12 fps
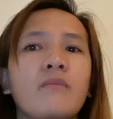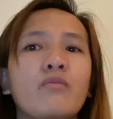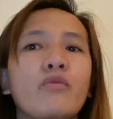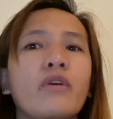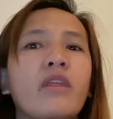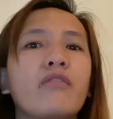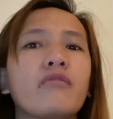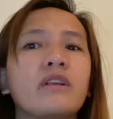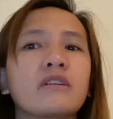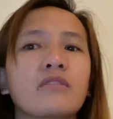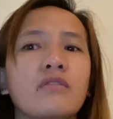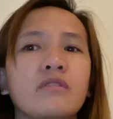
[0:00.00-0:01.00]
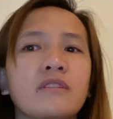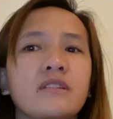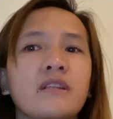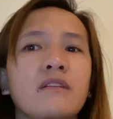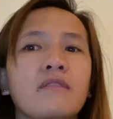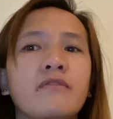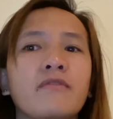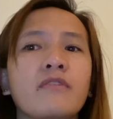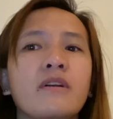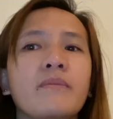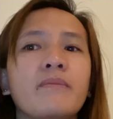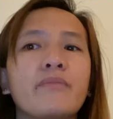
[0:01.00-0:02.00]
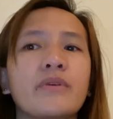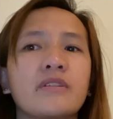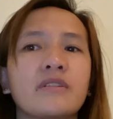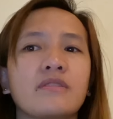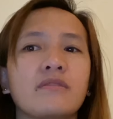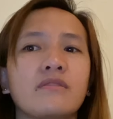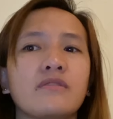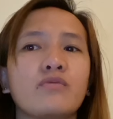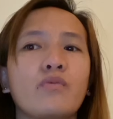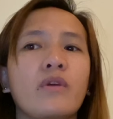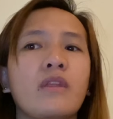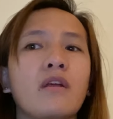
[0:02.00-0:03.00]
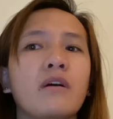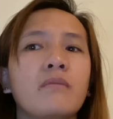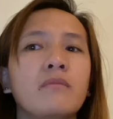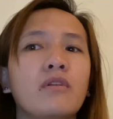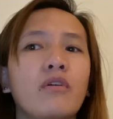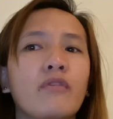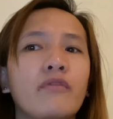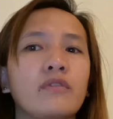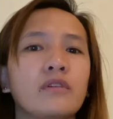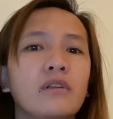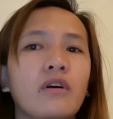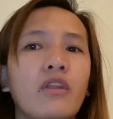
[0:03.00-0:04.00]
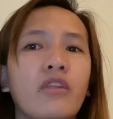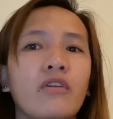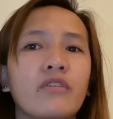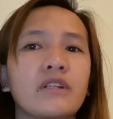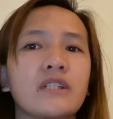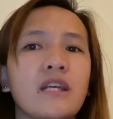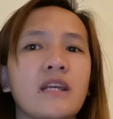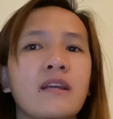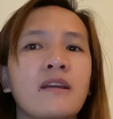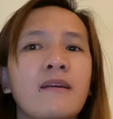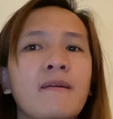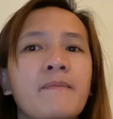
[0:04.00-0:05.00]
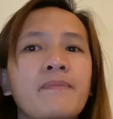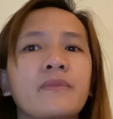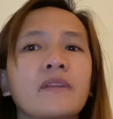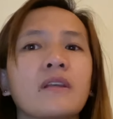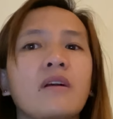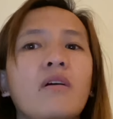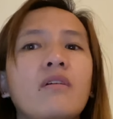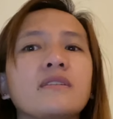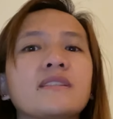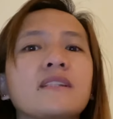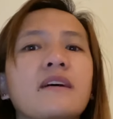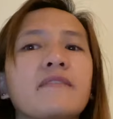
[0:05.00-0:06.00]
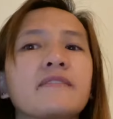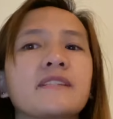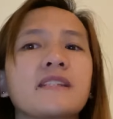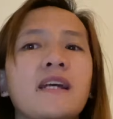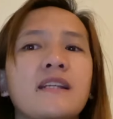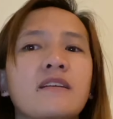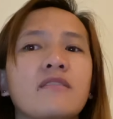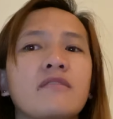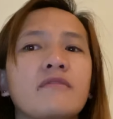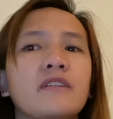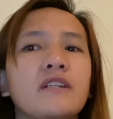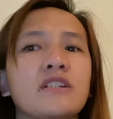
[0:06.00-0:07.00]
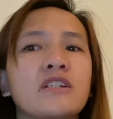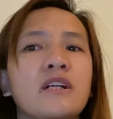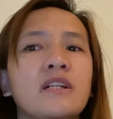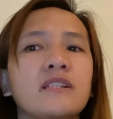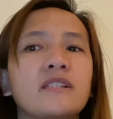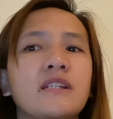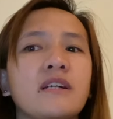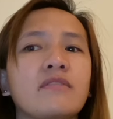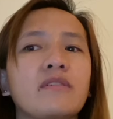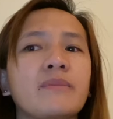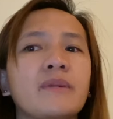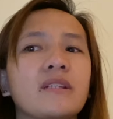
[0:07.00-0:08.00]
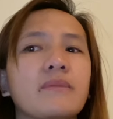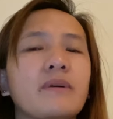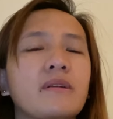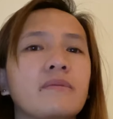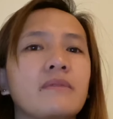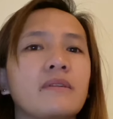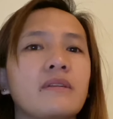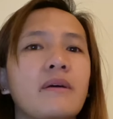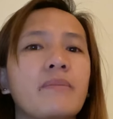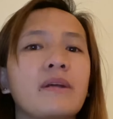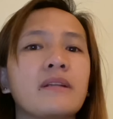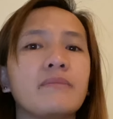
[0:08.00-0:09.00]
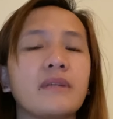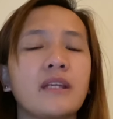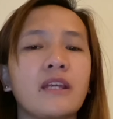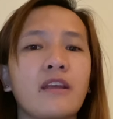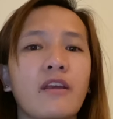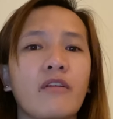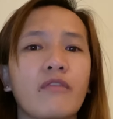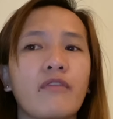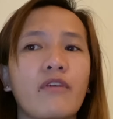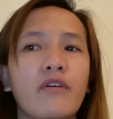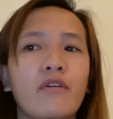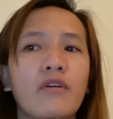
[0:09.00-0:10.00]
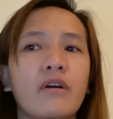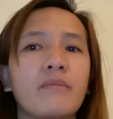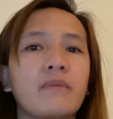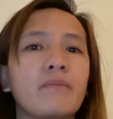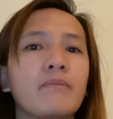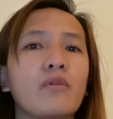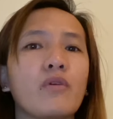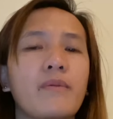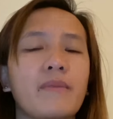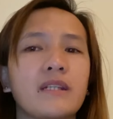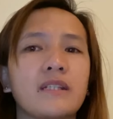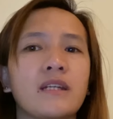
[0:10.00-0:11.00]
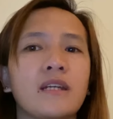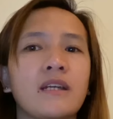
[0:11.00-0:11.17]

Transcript: with written consent from persons with lawful authority. All staff sign a confidentiality agreement upon beginning of their employment.